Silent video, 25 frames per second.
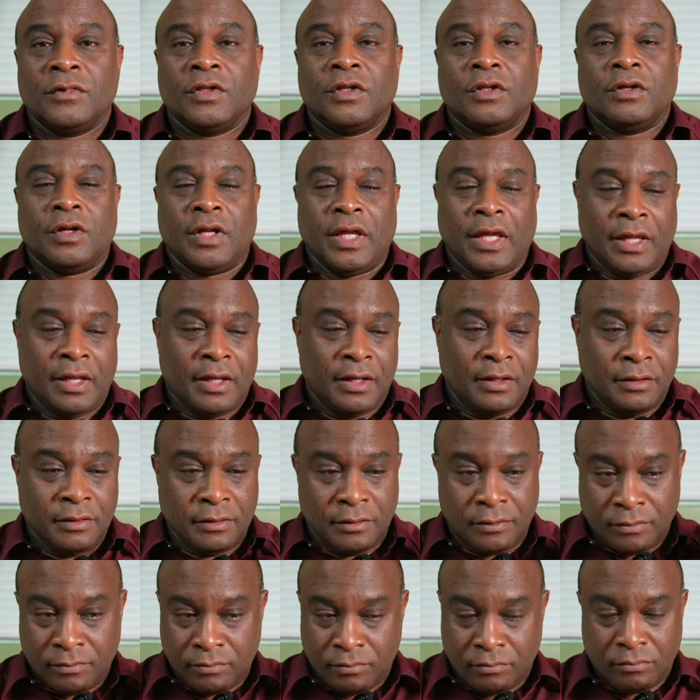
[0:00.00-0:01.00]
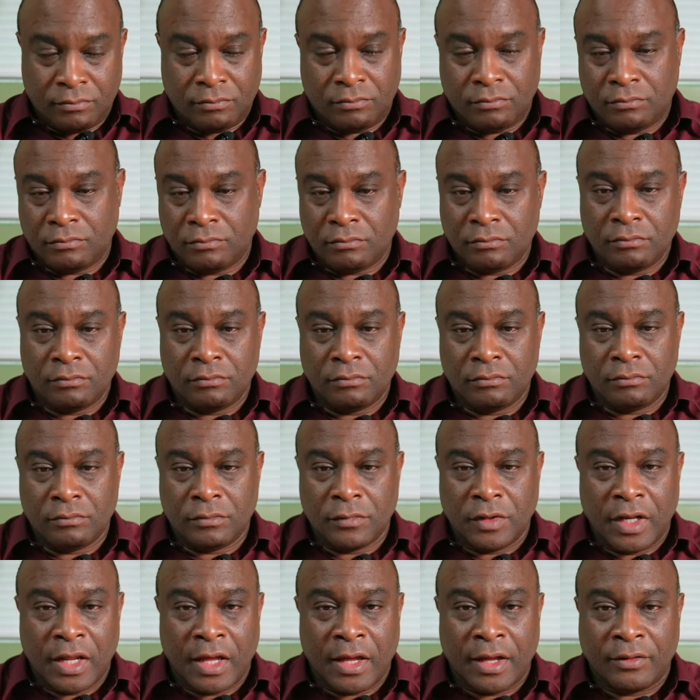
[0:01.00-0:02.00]
and
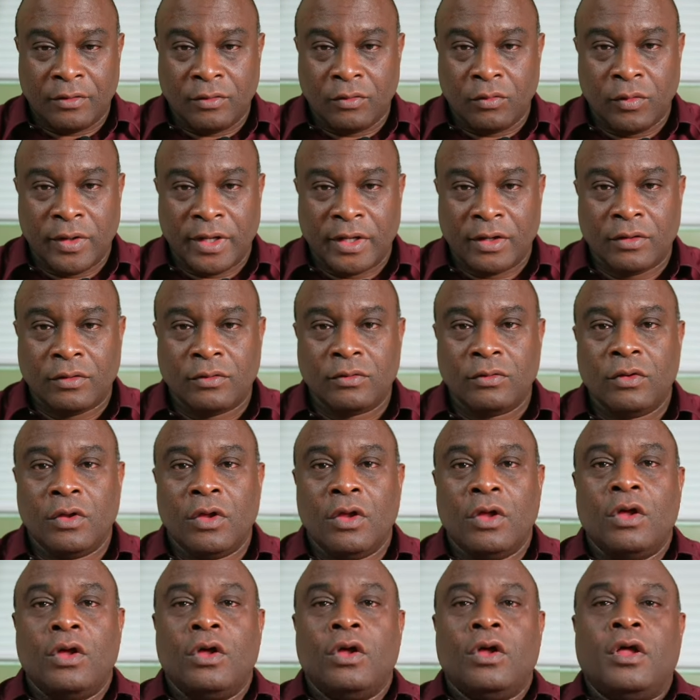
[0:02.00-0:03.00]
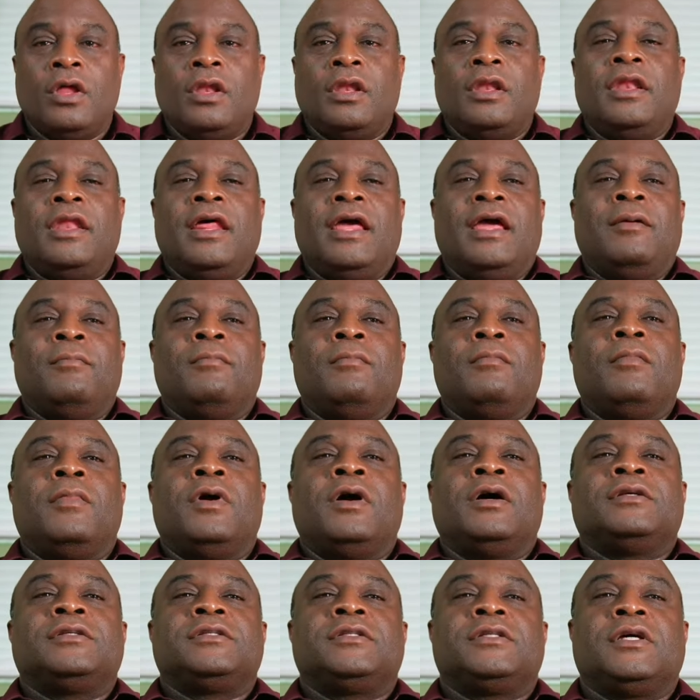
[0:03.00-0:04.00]
not a widow, they
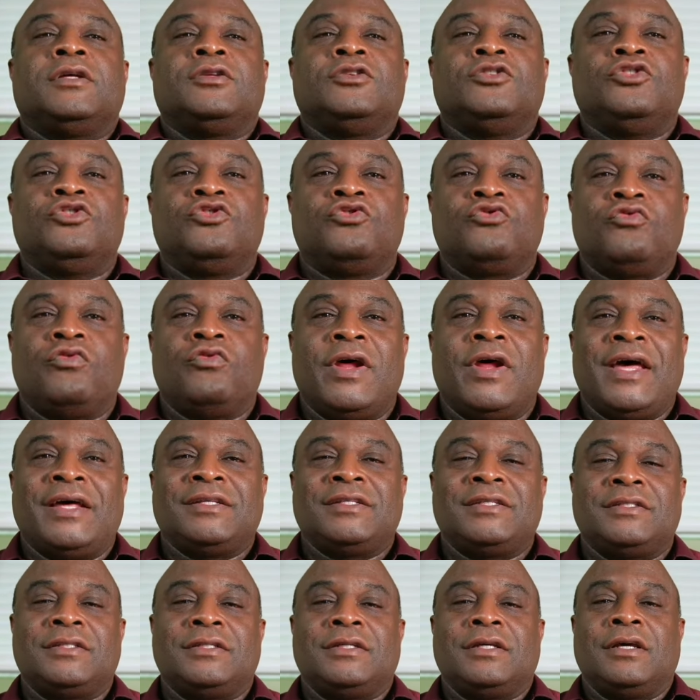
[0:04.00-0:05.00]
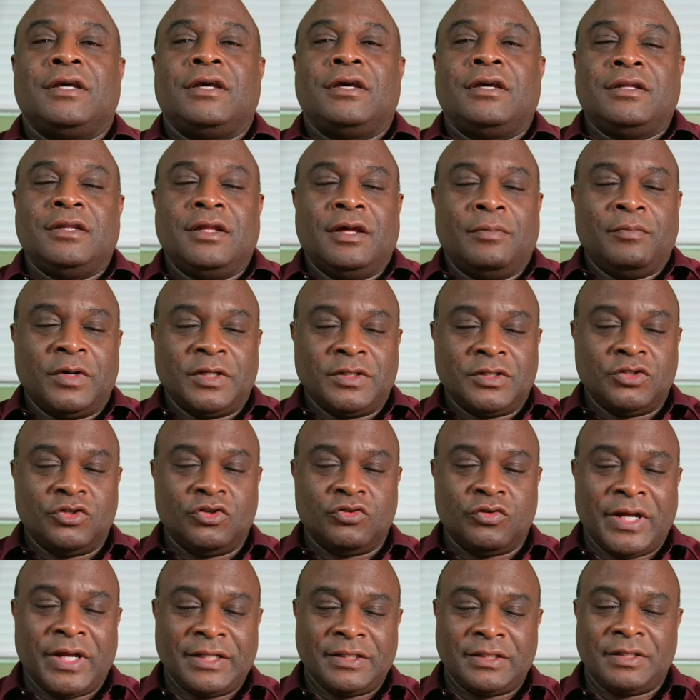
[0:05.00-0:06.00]
must dress they must
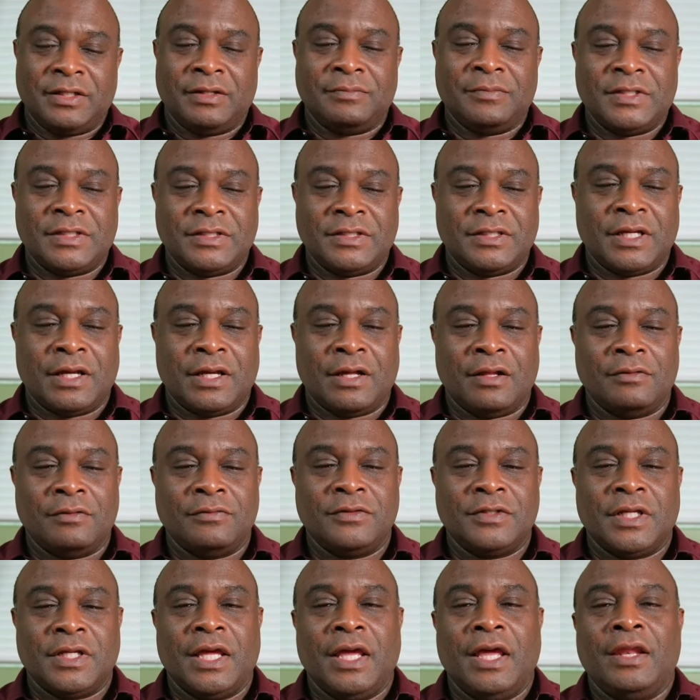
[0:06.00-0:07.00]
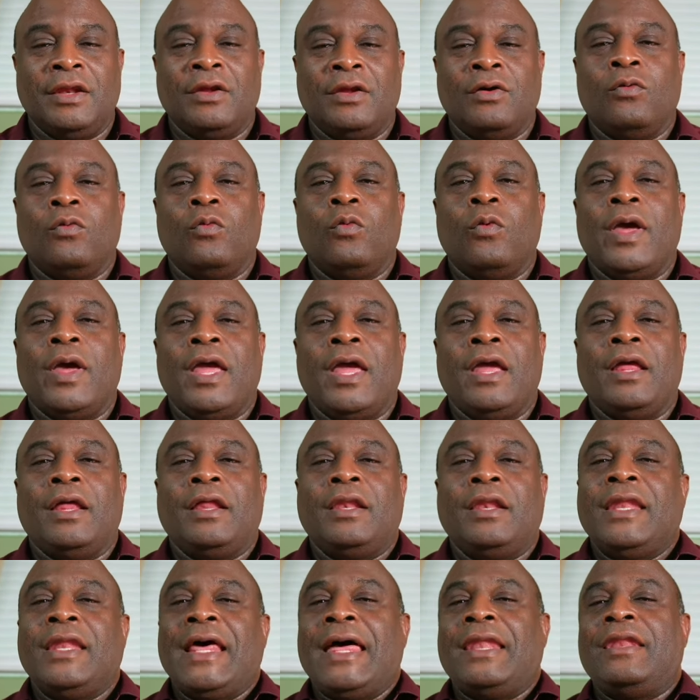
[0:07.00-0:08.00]
dress themselves in a way
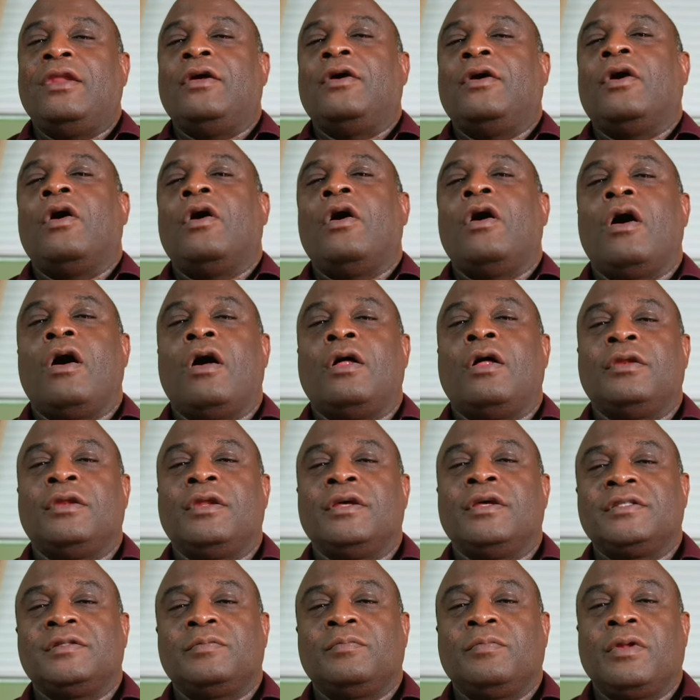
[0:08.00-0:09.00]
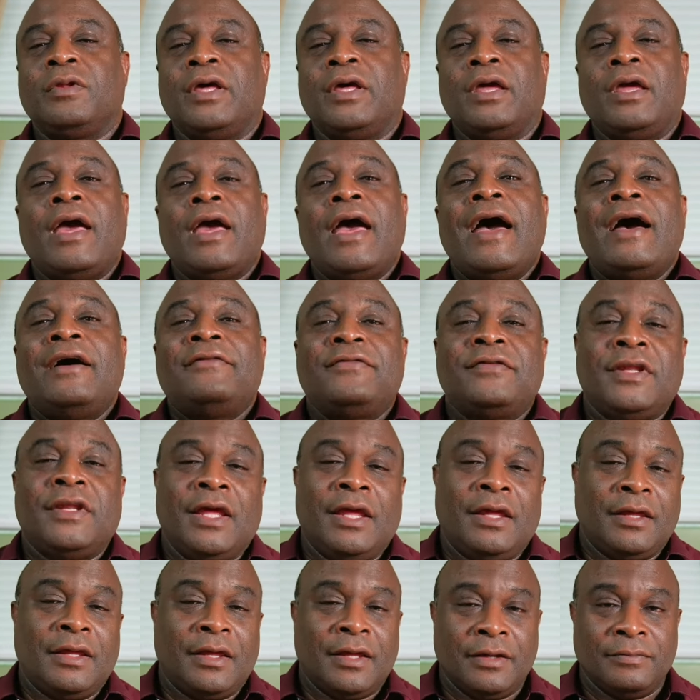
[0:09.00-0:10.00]
that they're on display, half
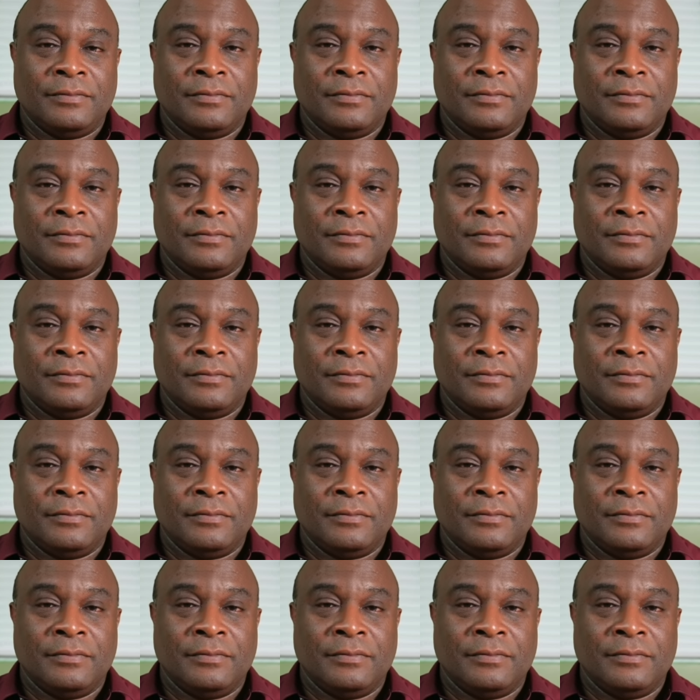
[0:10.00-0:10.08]
naked.